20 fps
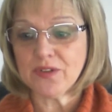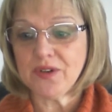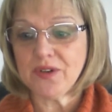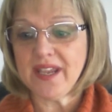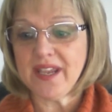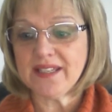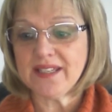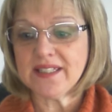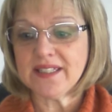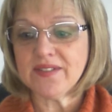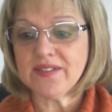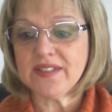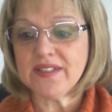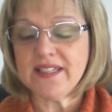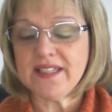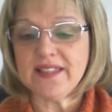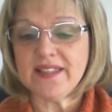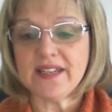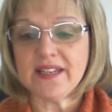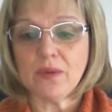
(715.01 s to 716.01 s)

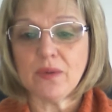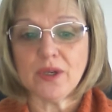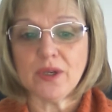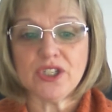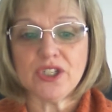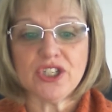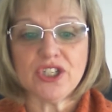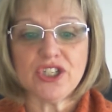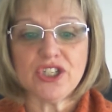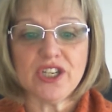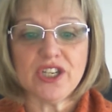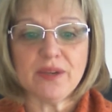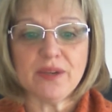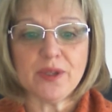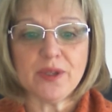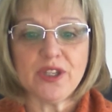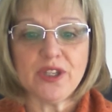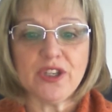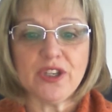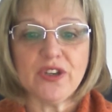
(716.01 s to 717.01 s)
creativity that I want to share
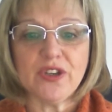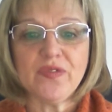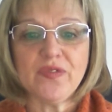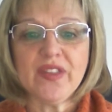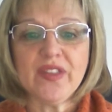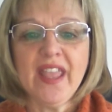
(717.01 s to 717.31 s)
with you,